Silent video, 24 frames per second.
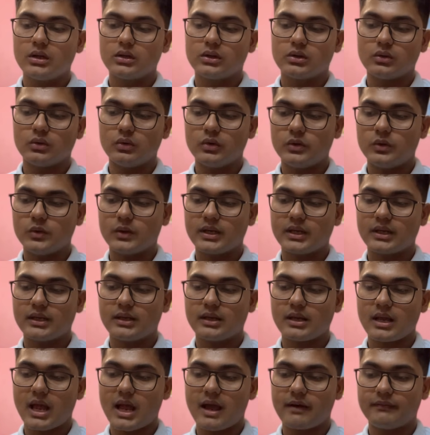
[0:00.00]
So you can
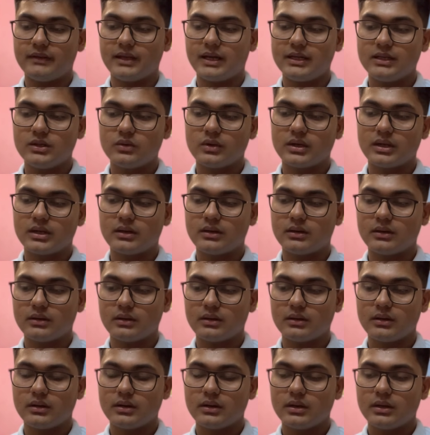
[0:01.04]
have that, you can
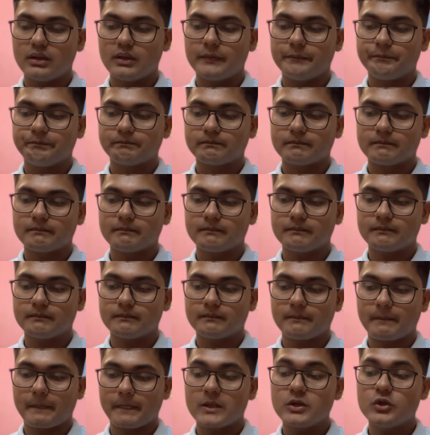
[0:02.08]

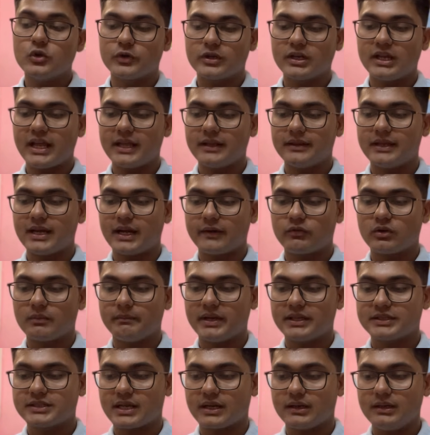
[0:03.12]
utilize that from my
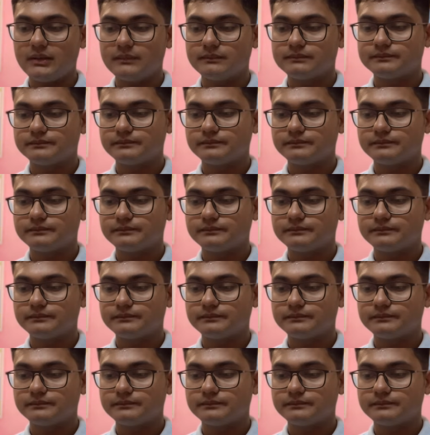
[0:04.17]
channel.